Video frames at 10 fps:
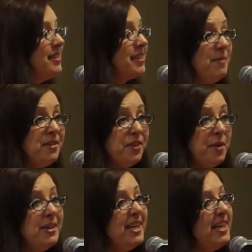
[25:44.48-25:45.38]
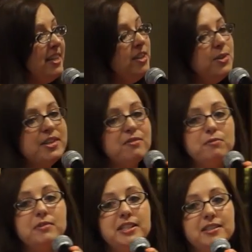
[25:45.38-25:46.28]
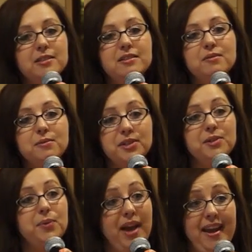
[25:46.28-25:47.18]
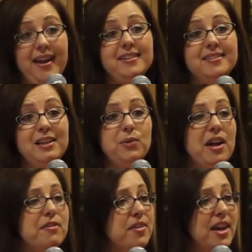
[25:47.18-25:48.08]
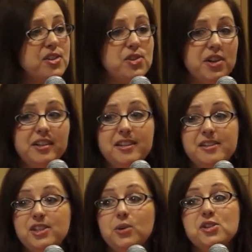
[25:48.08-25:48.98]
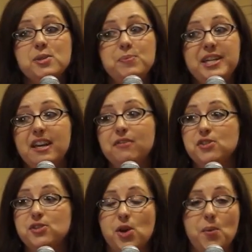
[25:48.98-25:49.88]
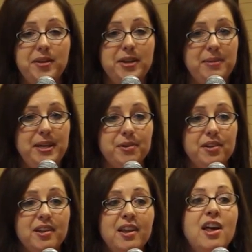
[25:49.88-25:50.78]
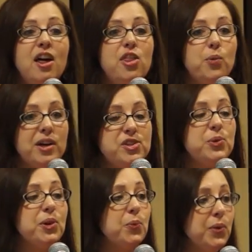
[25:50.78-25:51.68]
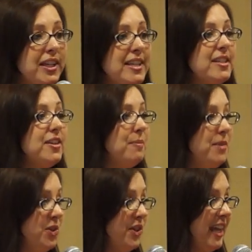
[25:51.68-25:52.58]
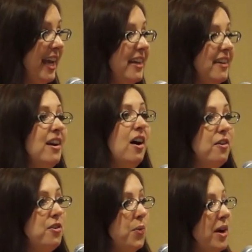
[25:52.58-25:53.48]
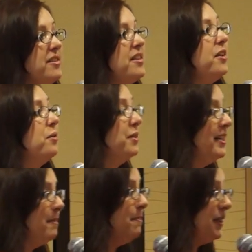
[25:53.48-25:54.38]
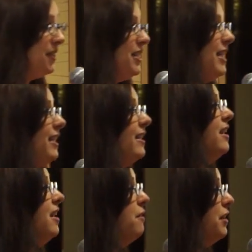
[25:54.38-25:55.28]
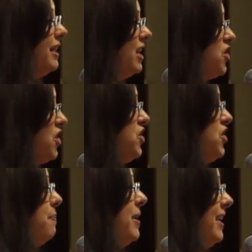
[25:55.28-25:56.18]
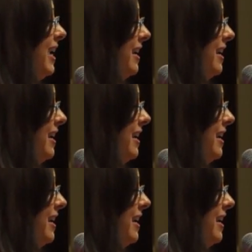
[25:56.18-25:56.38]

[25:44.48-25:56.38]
is coming from and hitting you in a real way, whatever that struggle is, you are speaking for so many people. The ones who are willing to communicate are the ones that are really building relationship and